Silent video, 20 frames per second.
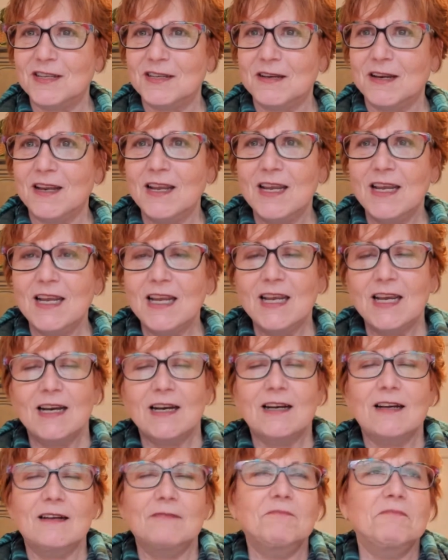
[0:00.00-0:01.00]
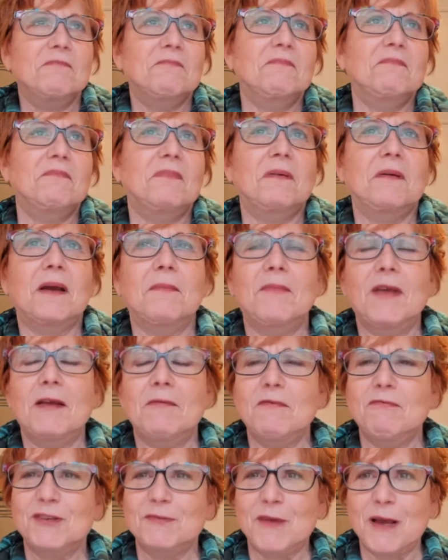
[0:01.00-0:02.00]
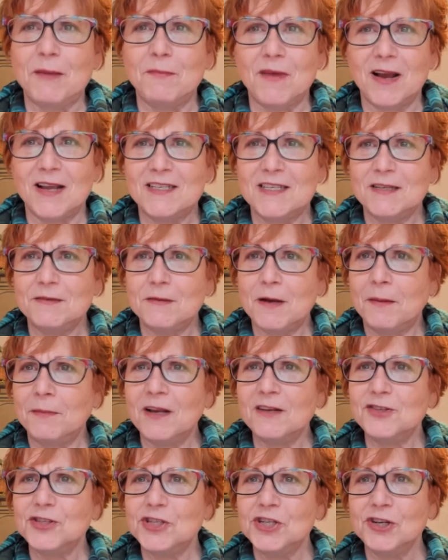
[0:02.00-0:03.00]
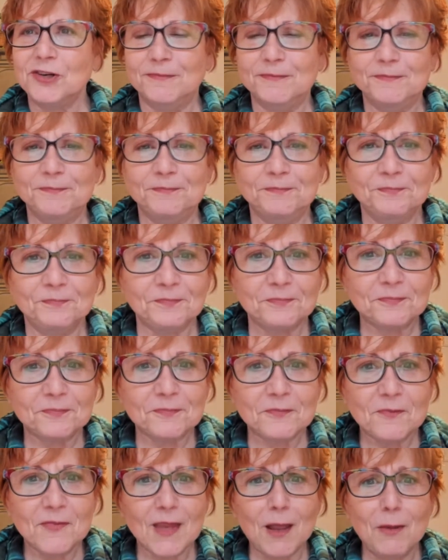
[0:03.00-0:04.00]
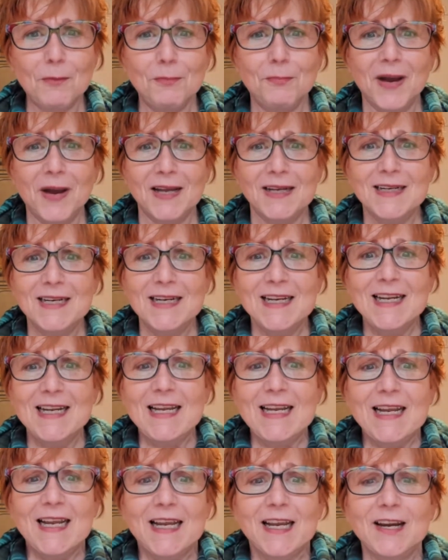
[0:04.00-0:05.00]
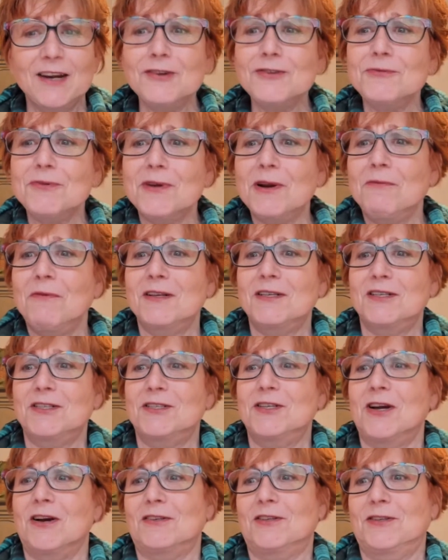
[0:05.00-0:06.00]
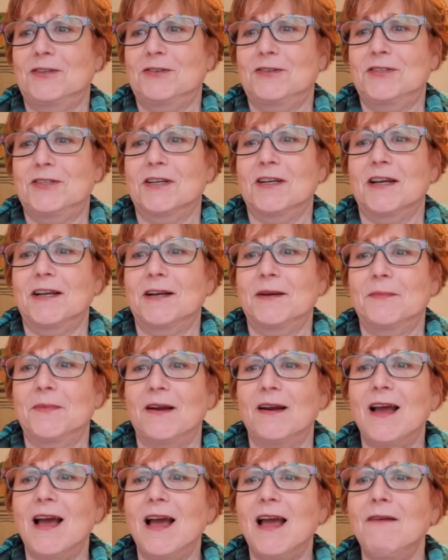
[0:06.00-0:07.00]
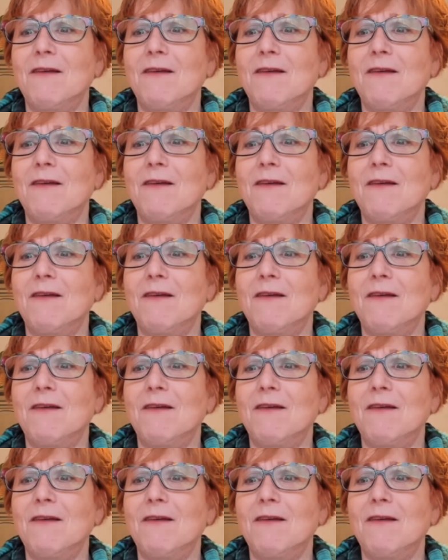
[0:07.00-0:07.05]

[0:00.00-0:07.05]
And maybe it was my mindset. I'm not sure. But here's what I want to talk to you tonight about.